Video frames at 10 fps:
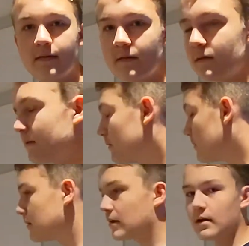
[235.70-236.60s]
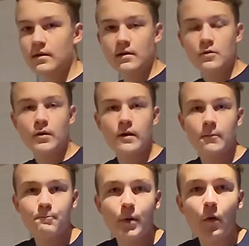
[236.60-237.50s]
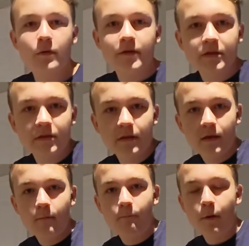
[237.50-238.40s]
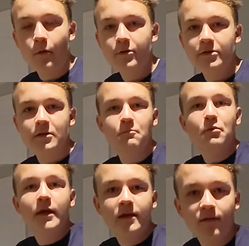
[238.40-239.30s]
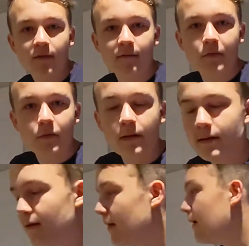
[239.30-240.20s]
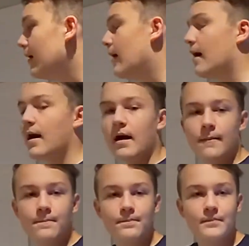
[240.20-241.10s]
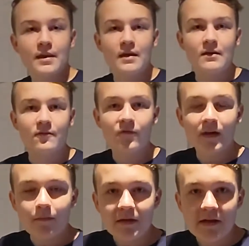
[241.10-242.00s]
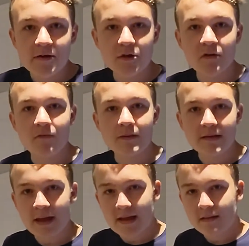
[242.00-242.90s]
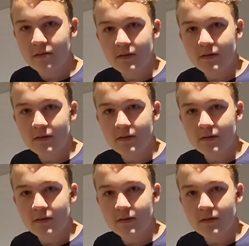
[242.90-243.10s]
this is just a bonus complaint for everyone. Family Guy should have been canceled